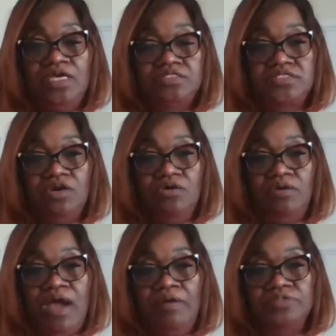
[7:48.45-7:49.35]
And
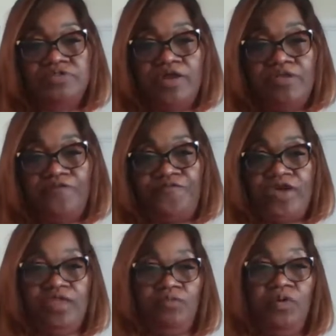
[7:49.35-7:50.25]
so I was trying to
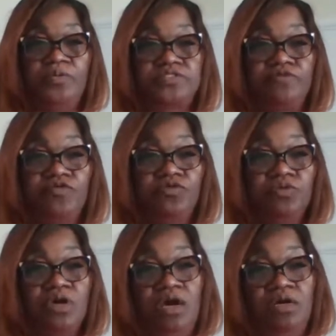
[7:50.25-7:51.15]
find out what was the
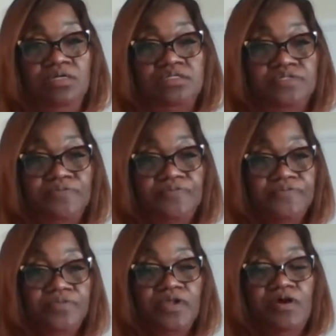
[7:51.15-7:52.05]
root cause
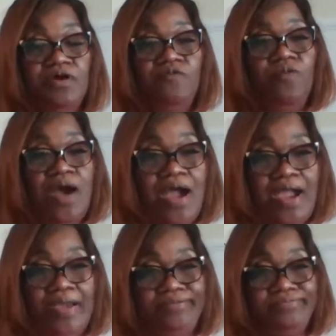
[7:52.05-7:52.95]
of
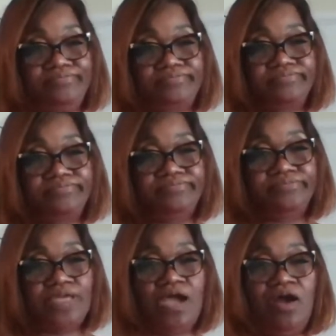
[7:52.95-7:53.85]
why
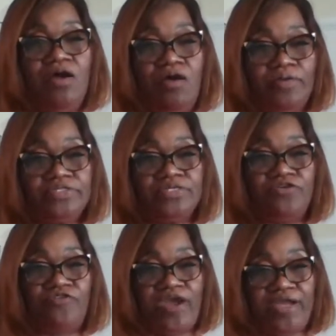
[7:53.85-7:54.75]
I always
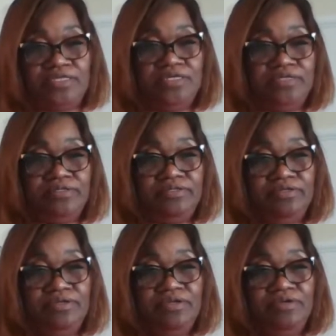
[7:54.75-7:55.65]
attracted
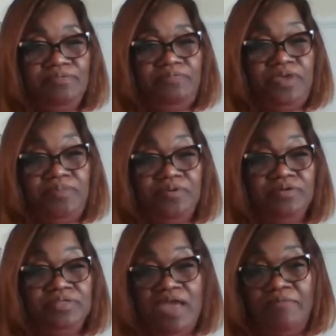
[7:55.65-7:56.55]

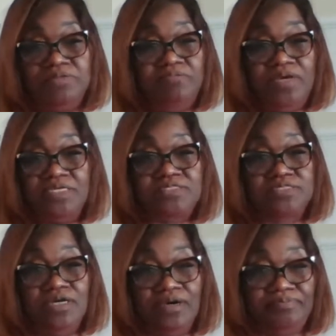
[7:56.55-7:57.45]
people that was
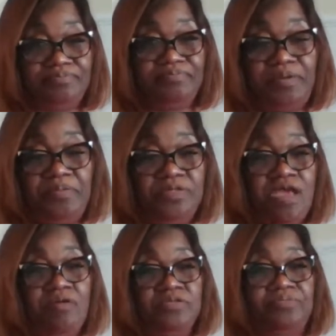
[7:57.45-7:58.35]
messed up,
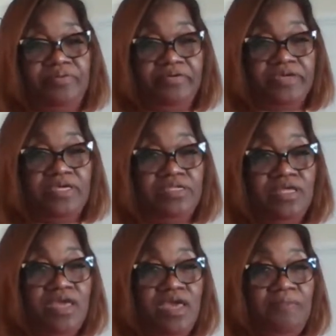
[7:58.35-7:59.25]
people that was
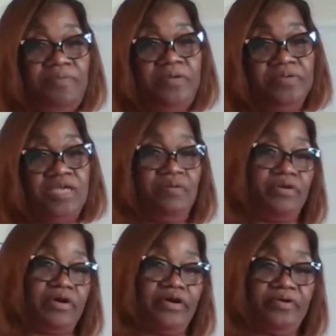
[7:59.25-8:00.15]
broken, people that would